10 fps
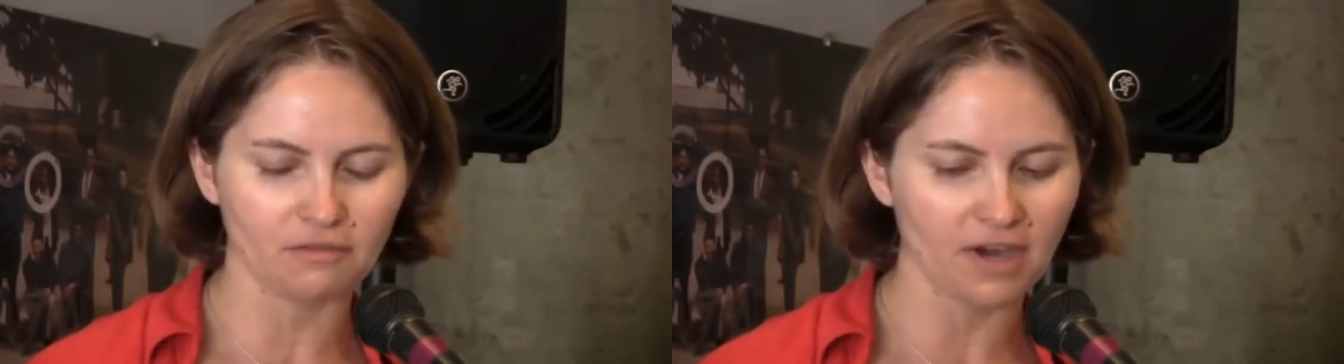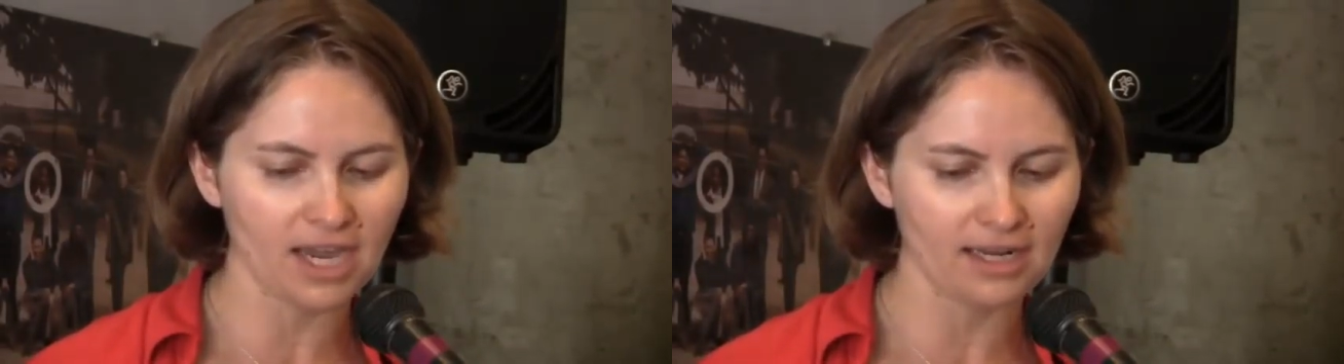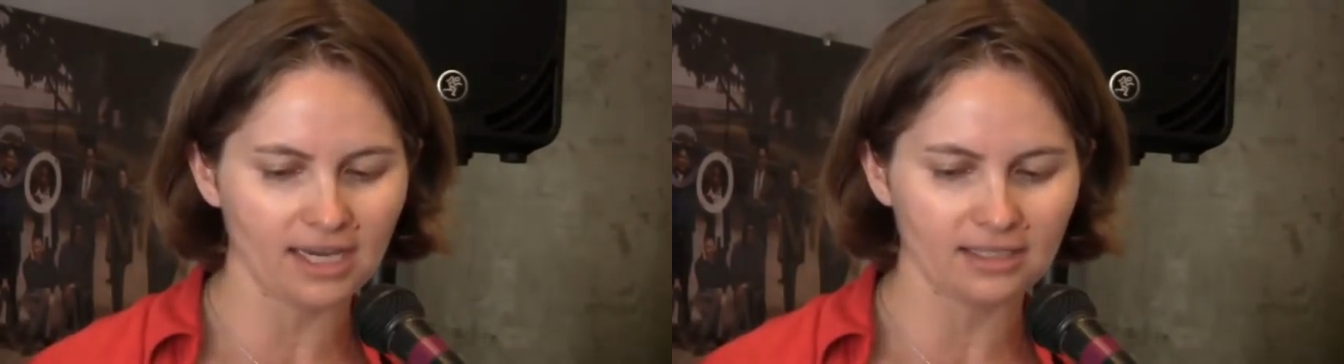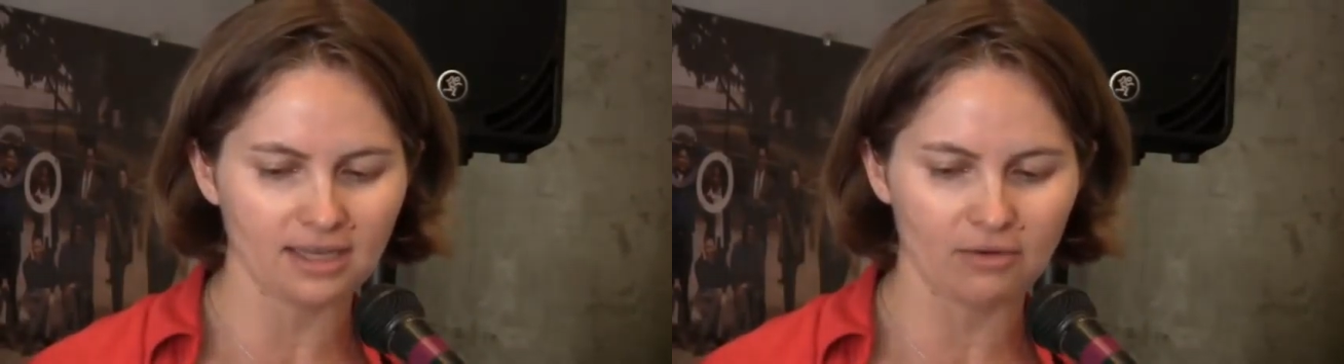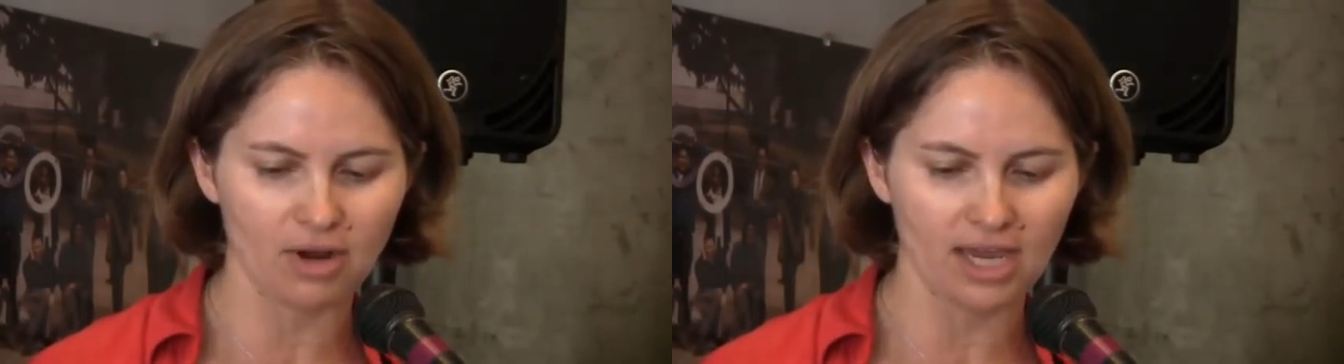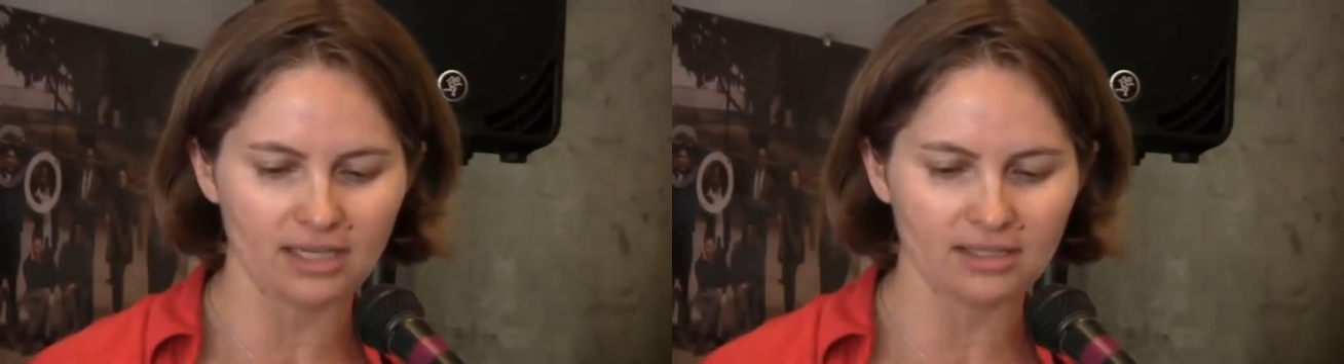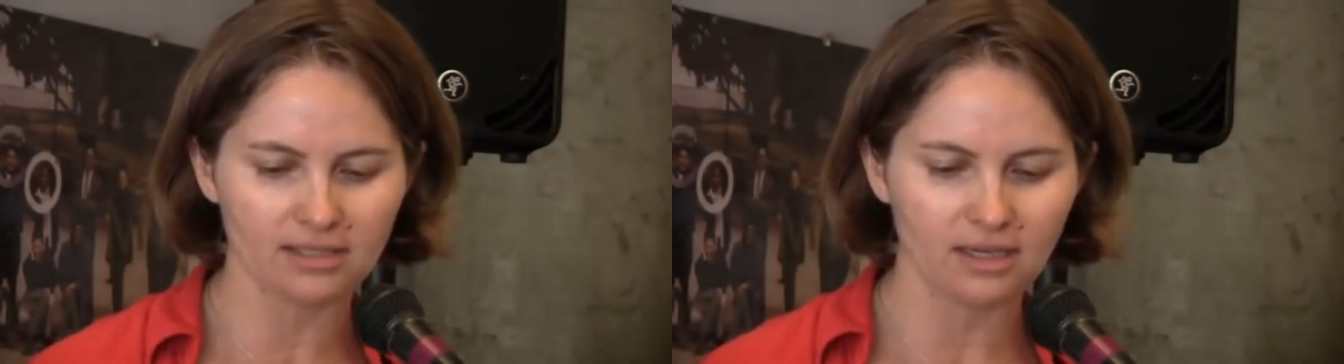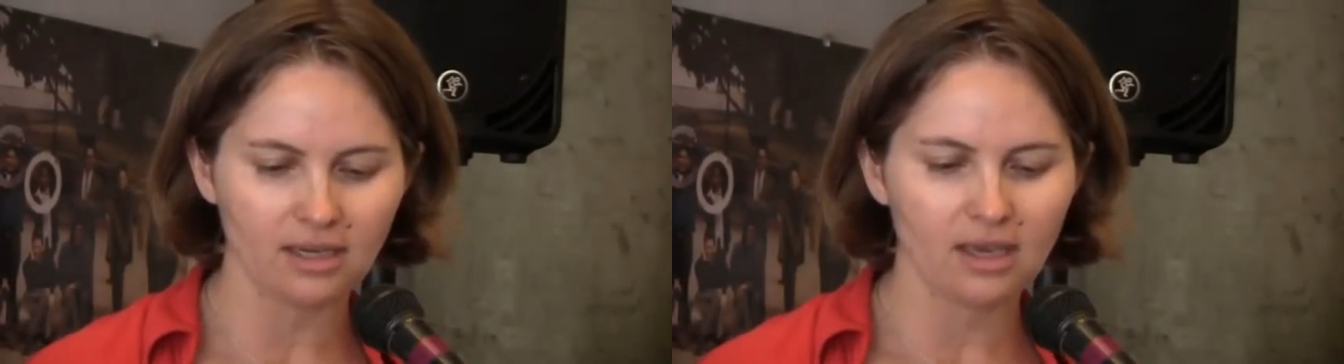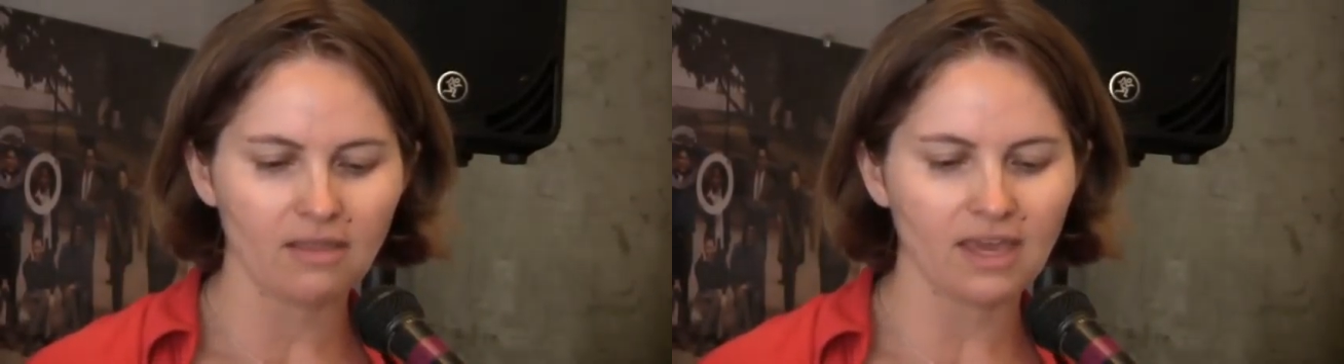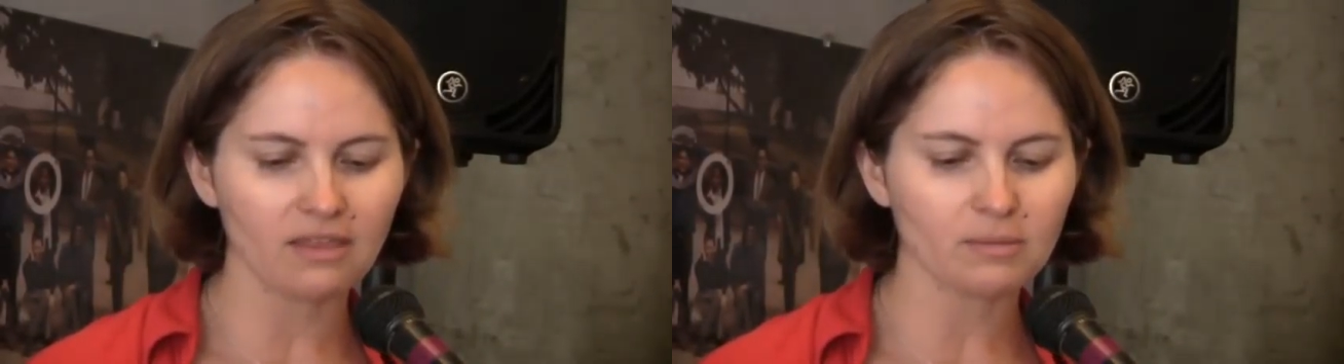violate their rights,
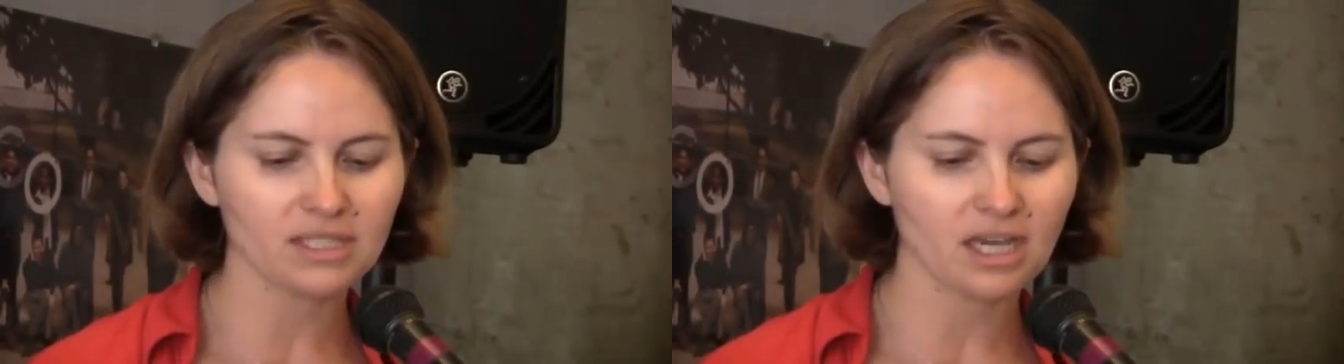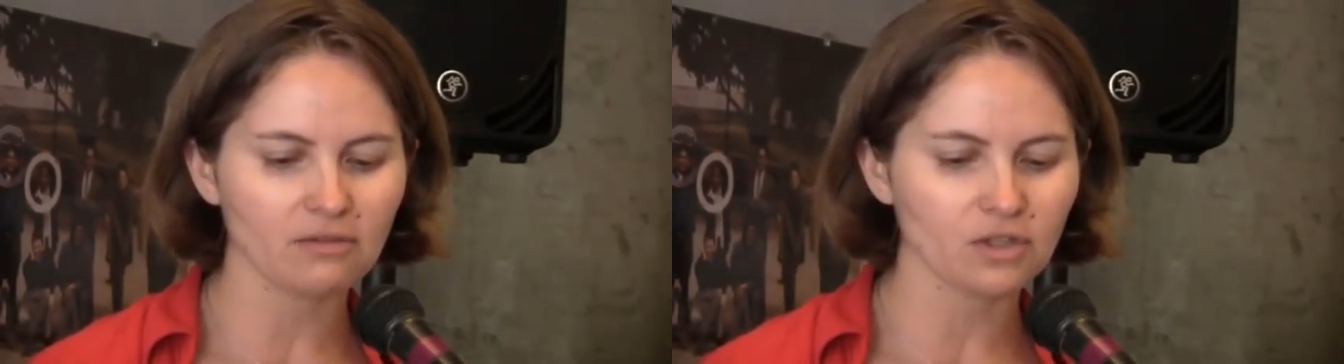they themselves